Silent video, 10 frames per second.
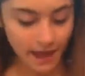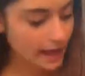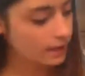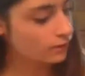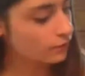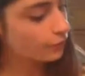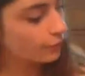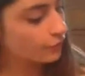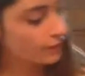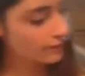And
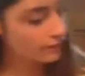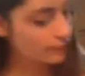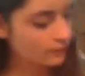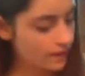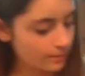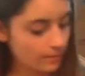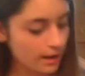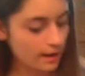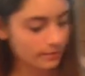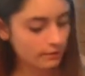for this example,
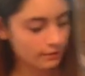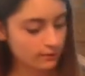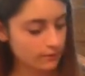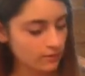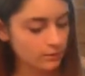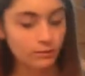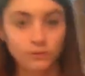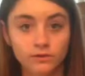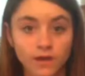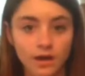I'm going to
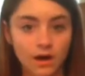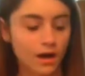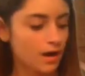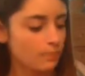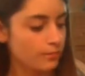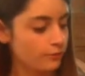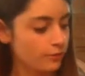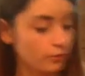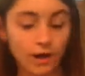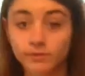use a
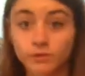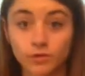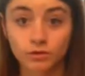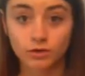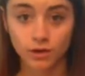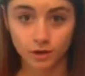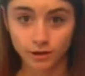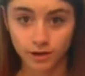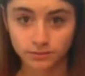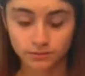few drops of
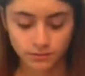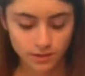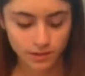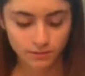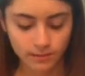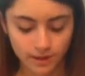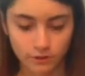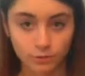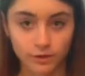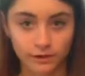Coca-Cola
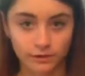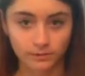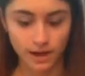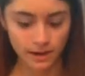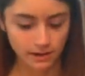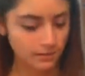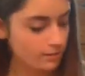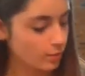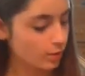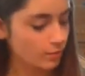mixed with my
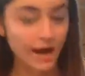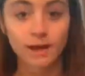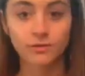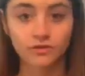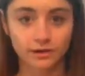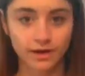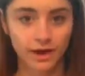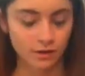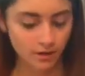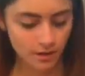purple cabbage
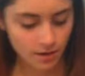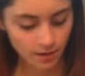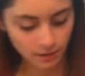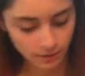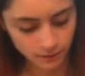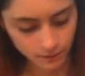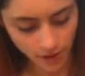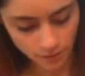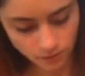indicator. So,